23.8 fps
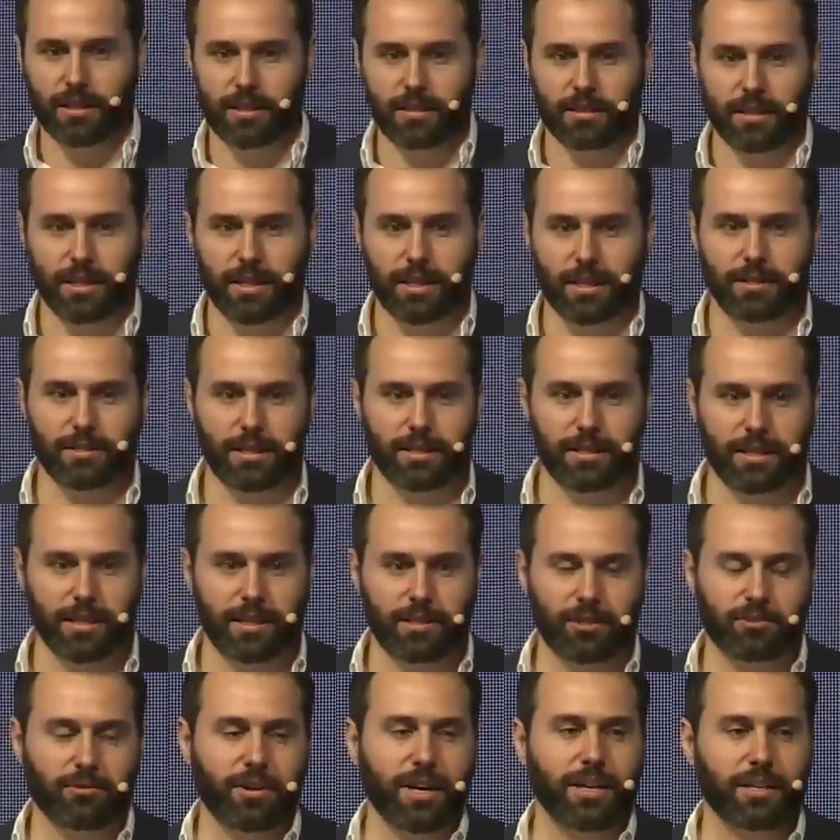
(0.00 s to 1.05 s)
They let
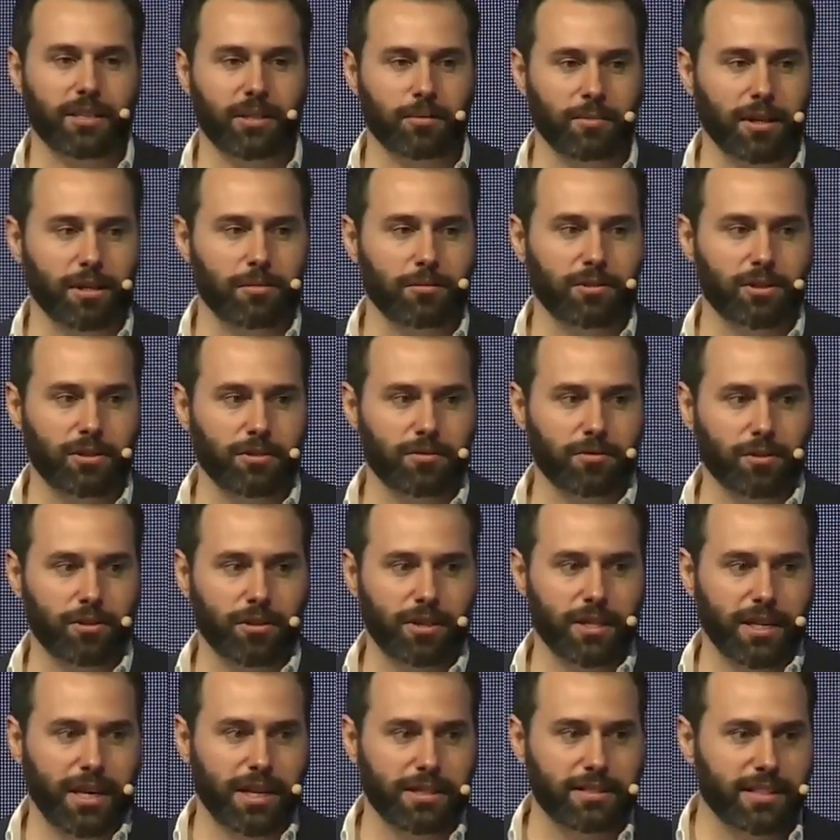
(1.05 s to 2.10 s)
kids write experiments for
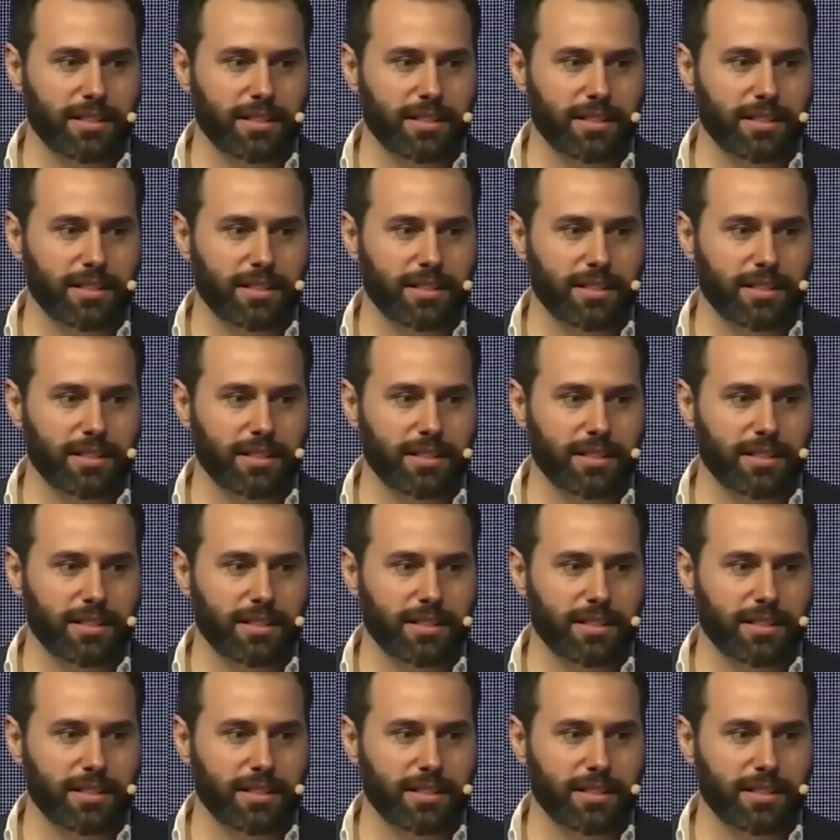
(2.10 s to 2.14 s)
it, had